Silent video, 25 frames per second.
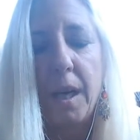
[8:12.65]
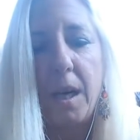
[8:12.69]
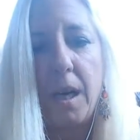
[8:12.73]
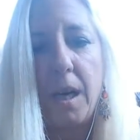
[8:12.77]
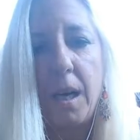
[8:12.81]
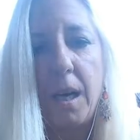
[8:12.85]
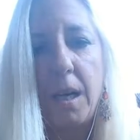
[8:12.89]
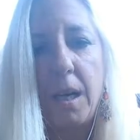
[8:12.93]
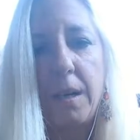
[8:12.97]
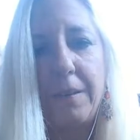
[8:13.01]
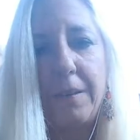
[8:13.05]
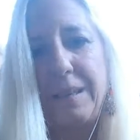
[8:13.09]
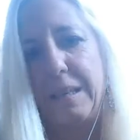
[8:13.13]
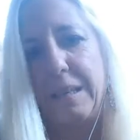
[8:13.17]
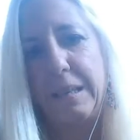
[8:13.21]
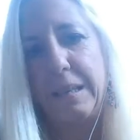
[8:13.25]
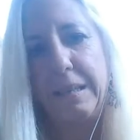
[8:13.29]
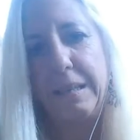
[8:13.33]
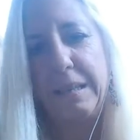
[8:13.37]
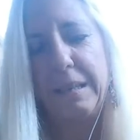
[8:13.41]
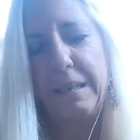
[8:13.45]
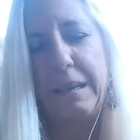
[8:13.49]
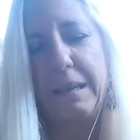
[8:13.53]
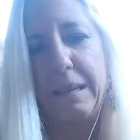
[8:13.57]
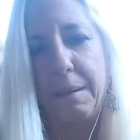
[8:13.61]

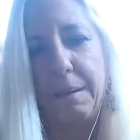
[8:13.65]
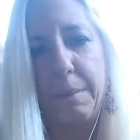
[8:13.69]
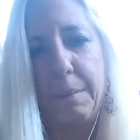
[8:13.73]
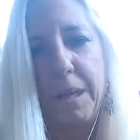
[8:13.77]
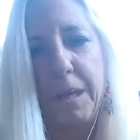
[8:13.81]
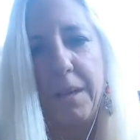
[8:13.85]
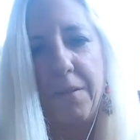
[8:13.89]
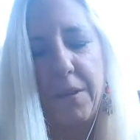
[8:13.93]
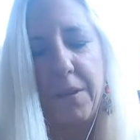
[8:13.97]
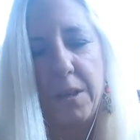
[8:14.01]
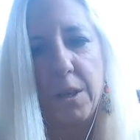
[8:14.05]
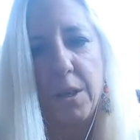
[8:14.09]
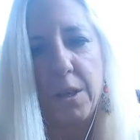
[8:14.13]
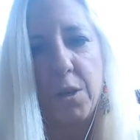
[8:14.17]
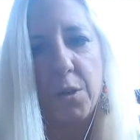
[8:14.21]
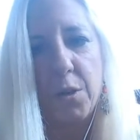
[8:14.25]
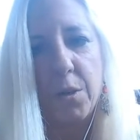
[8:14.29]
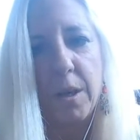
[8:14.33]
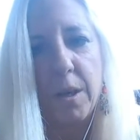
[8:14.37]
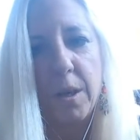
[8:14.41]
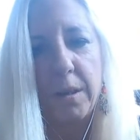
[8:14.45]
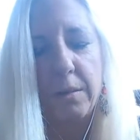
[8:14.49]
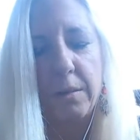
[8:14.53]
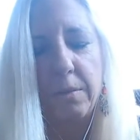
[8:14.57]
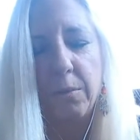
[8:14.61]
And I mean, if it's a
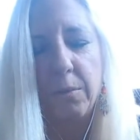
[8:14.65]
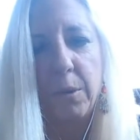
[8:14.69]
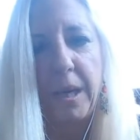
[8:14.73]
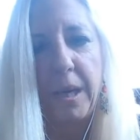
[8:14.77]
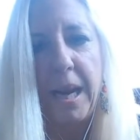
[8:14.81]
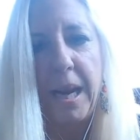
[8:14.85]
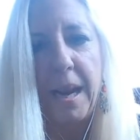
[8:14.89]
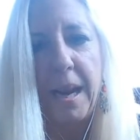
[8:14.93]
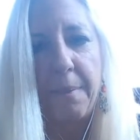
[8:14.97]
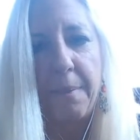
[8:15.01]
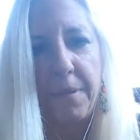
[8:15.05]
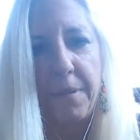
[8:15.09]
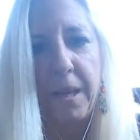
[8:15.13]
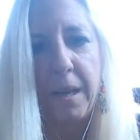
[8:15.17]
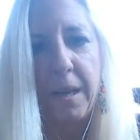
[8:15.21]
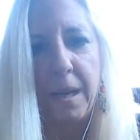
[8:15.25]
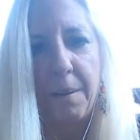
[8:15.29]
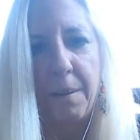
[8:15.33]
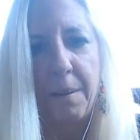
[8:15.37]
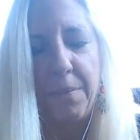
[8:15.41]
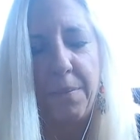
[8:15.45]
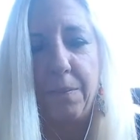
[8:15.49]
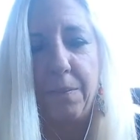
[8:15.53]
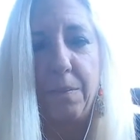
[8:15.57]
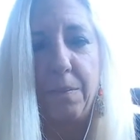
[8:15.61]
drug rehab thing,
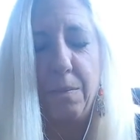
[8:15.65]
and